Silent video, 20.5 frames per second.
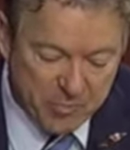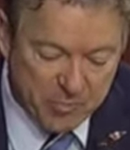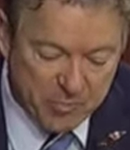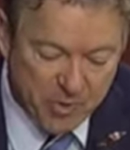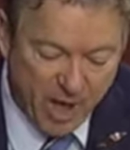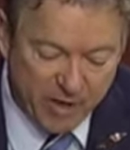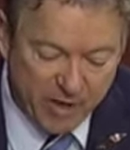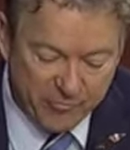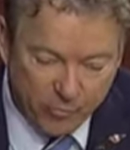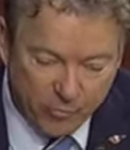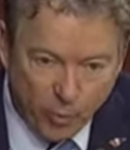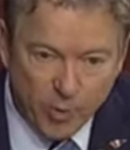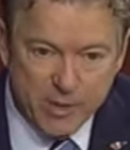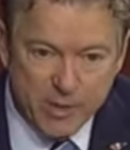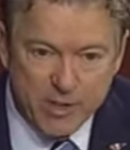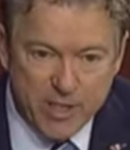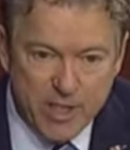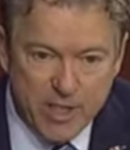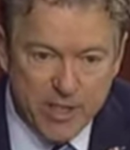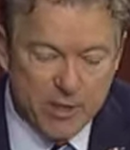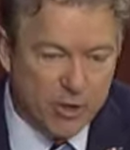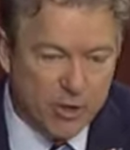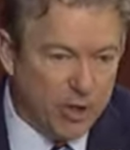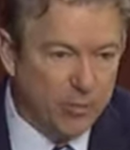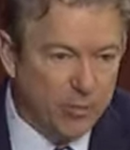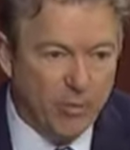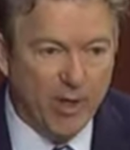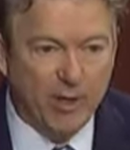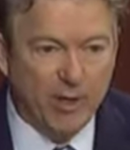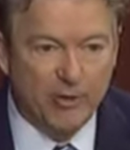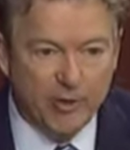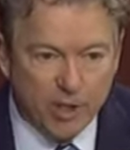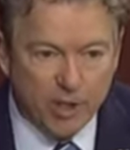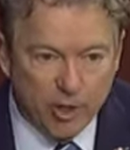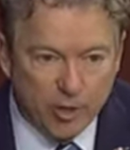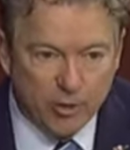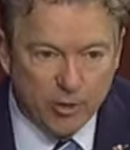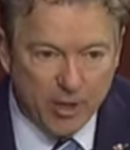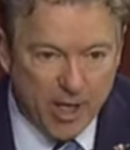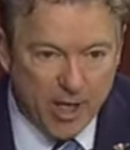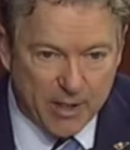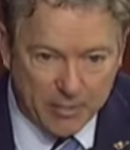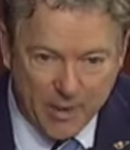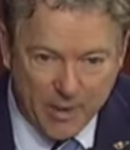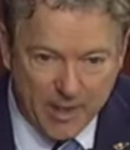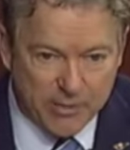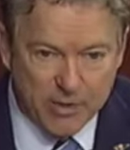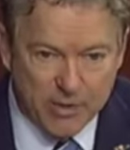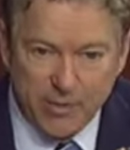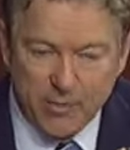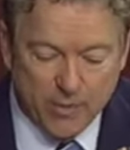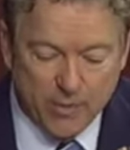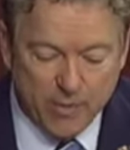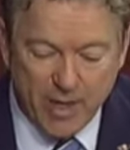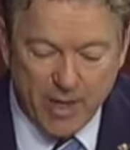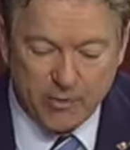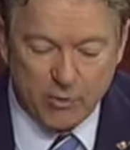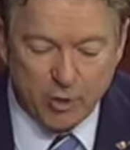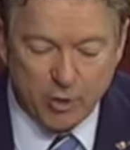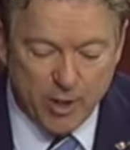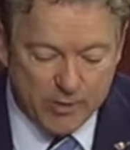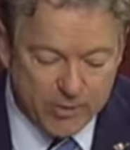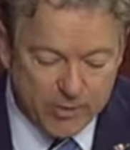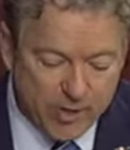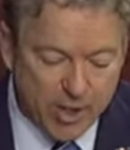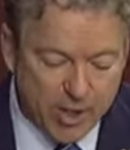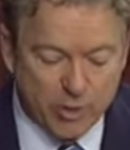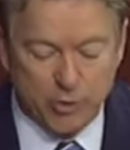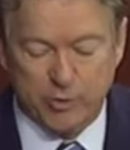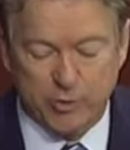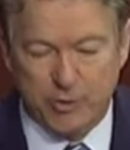At 14, she read on the internet about something about transsexual.